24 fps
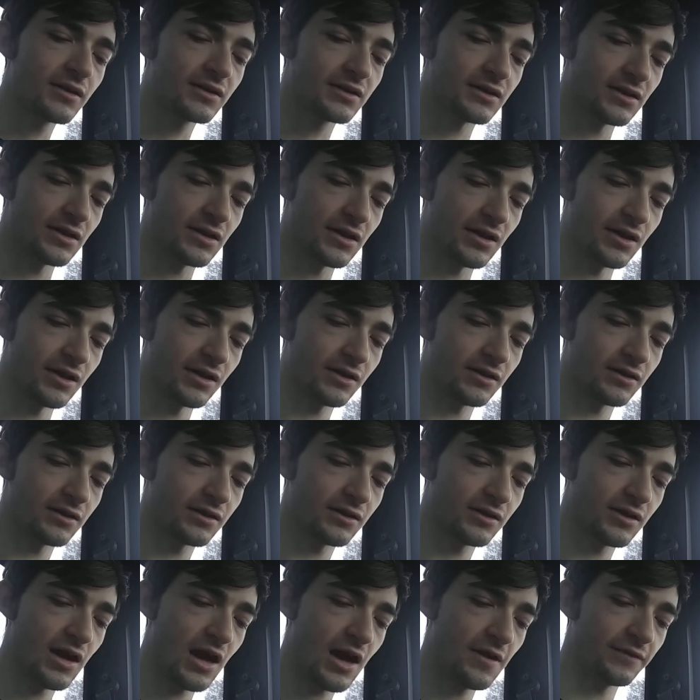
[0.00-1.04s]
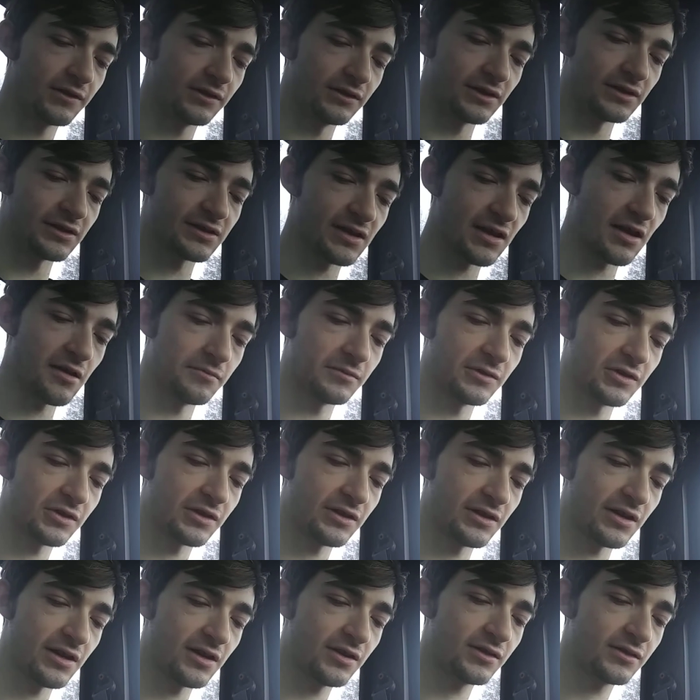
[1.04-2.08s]
see here, I have a list I'm
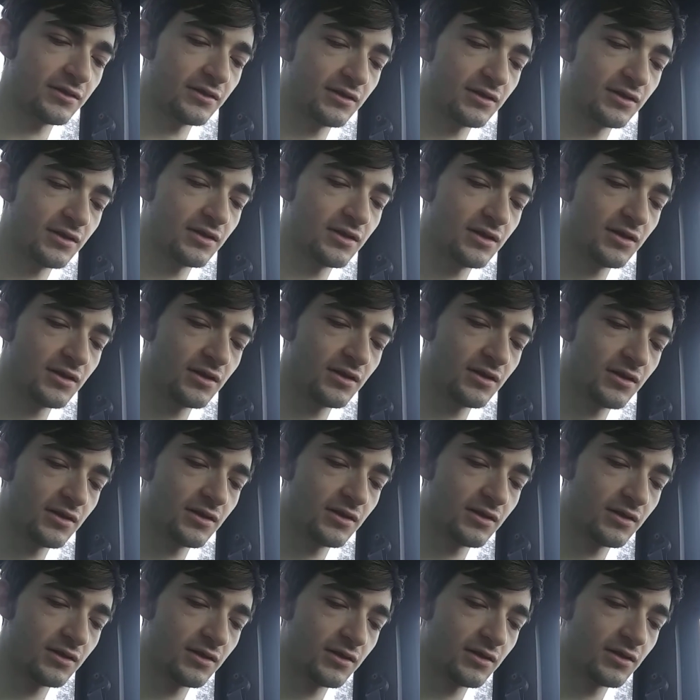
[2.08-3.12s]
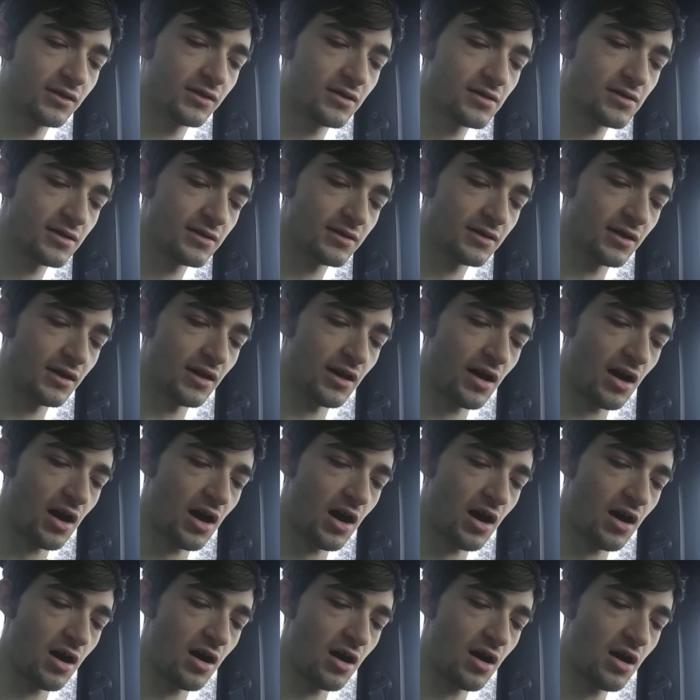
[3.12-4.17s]
looking at. See
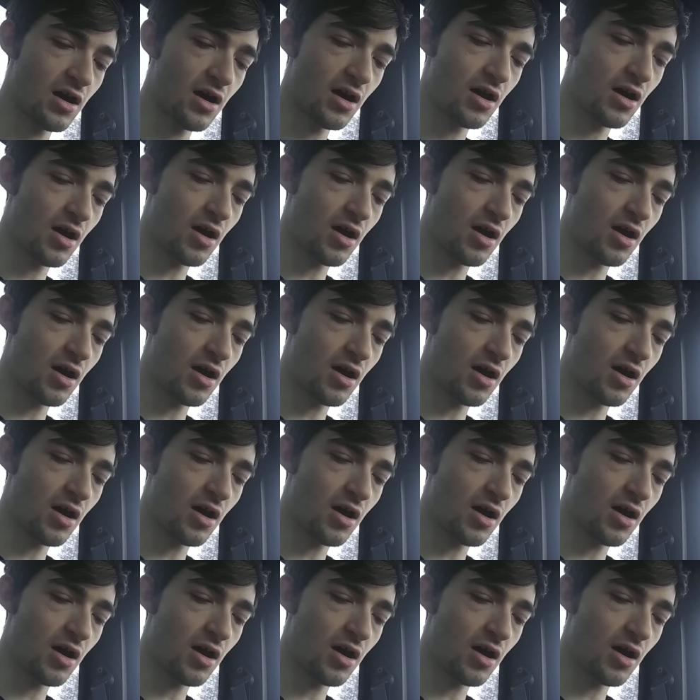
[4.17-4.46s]
how,